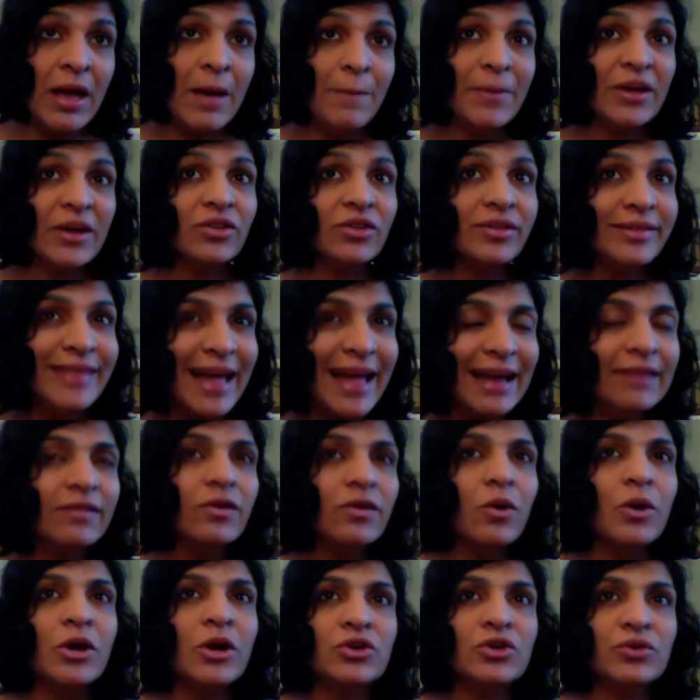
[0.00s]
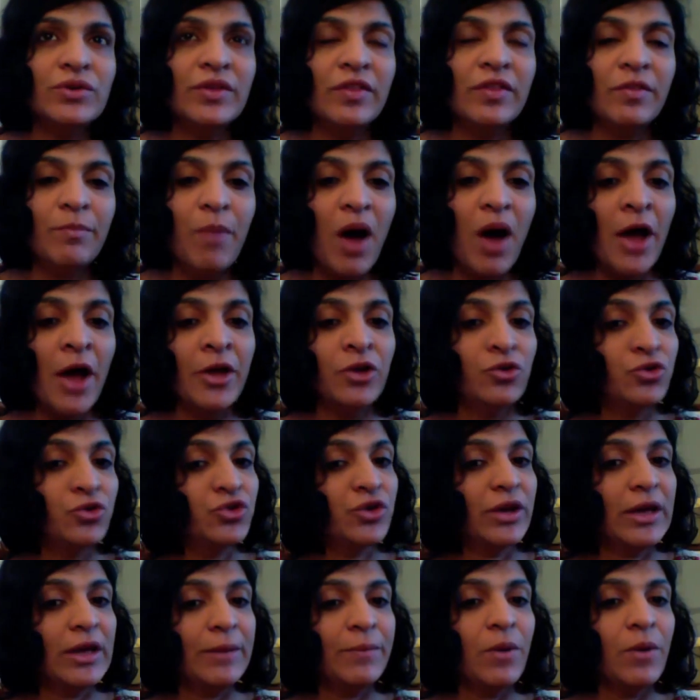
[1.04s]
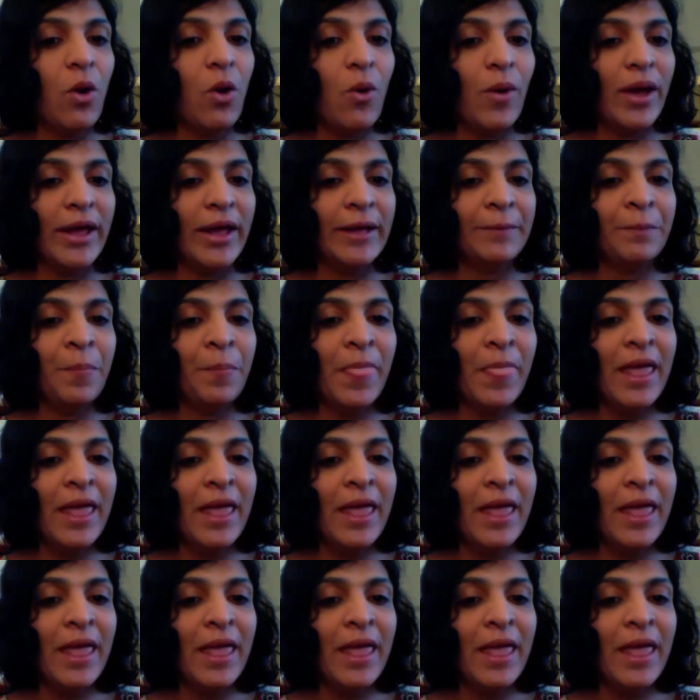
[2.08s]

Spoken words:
because that's going to inspire you to keep going.